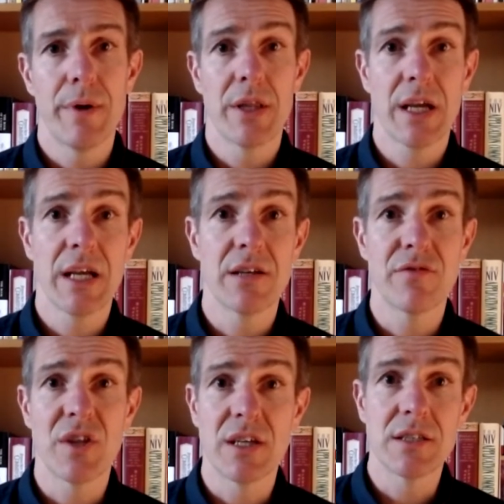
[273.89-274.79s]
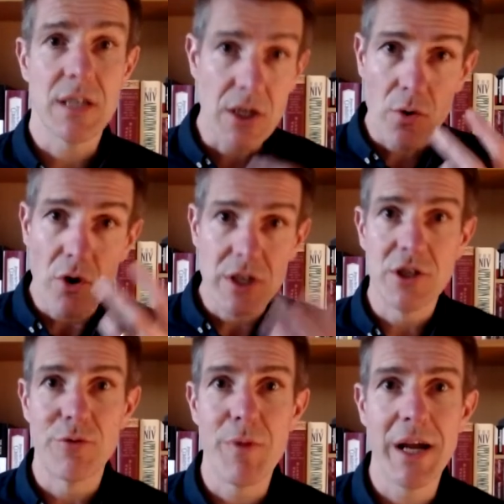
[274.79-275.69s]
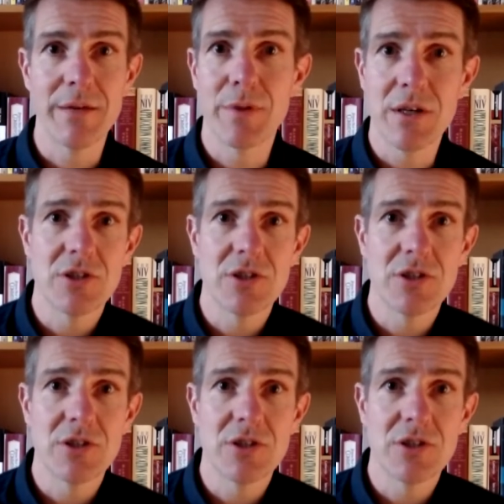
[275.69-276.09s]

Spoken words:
the kind of things that go on in your mind because